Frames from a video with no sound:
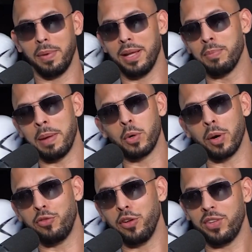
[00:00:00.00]
Maybe
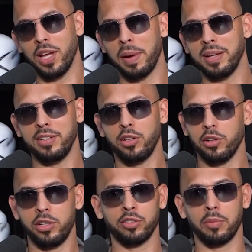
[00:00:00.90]
when I'm 50, I might need
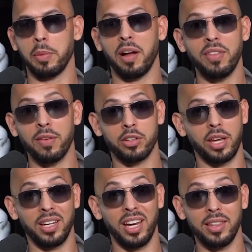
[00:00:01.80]
TRT or something. But I've never
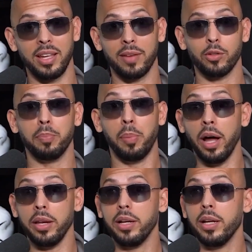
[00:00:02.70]
taken anything ever.
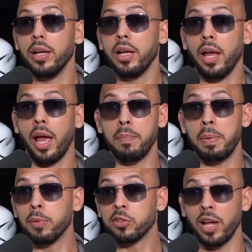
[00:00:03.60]
But
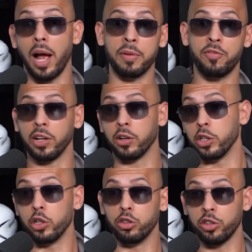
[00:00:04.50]
and people say I'm in
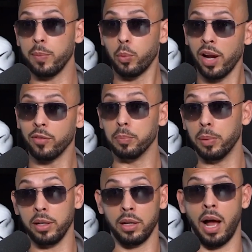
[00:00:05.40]
fairly good shape, whatever.
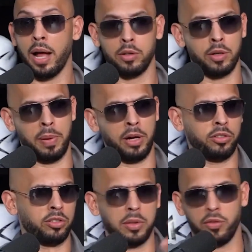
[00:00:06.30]
But
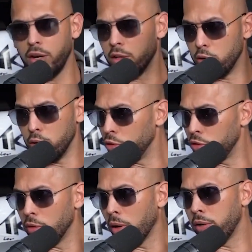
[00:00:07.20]
compared to some of the fucking dudes
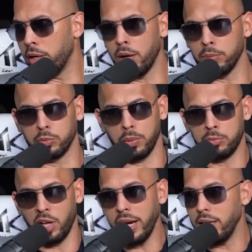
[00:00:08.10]
you see around here,
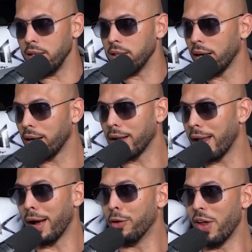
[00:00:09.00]
I'm tiny. Like,
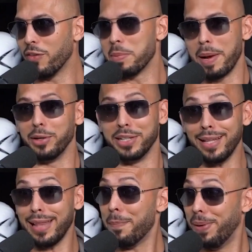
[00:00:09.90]
and I'll never be able to
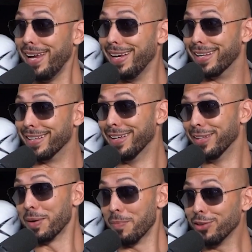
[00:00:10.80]
get that big.
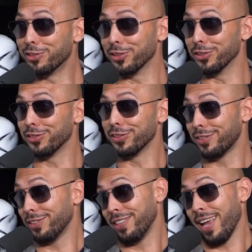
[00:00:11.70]
They're monsters.
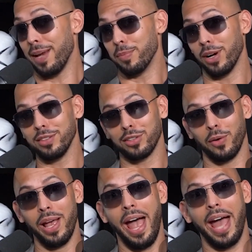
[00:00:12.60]
That's just the game, right?
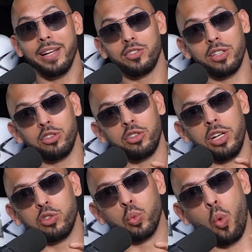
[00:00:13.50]
So and
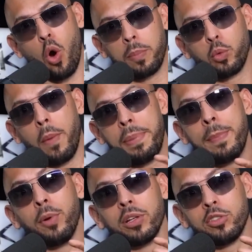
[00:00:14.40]
it's warped what
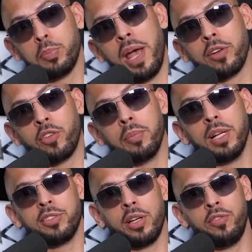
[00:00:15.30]
people expect from,
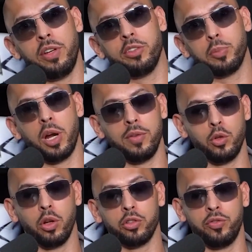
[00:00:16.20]
let's say, a fitness brand.
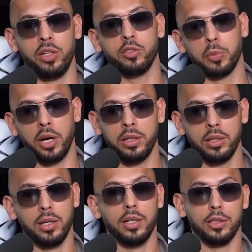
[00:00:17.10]
If you launch a fitness
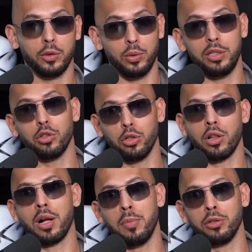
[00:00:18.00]
brand, you need to
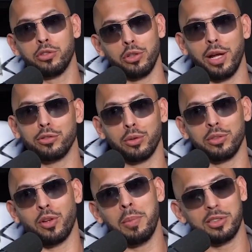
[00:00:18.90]
look like a monster now.
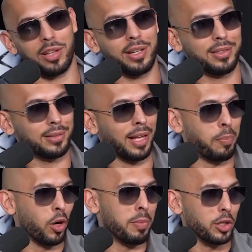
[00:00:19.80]
So it's almost like
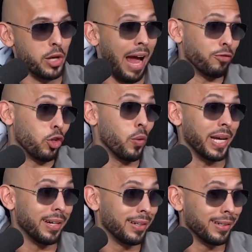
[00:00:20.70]
bodybuilding. You have to
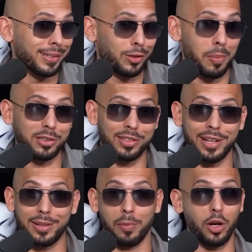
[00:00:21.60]
do it. It's almost
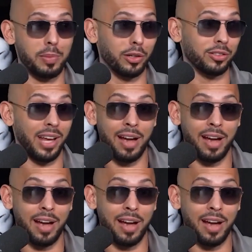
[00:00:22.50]
like the bodybuilders.